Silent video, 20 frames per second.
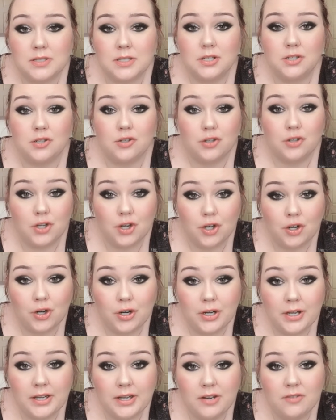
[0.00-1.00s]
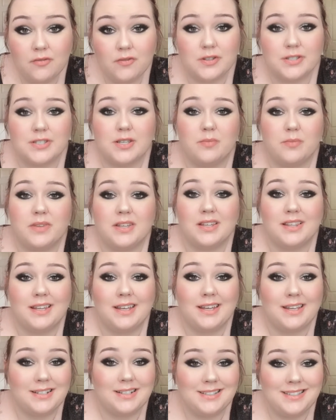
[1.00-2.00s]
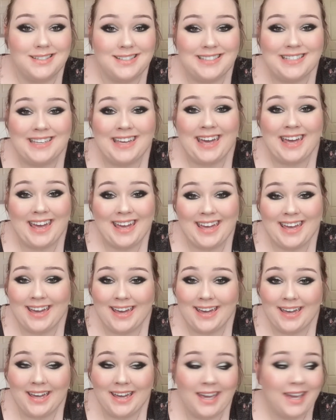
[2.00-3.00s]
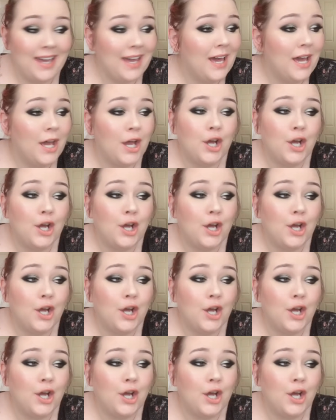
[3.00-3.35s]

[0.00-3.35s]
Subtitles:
in your urine for something like DKA,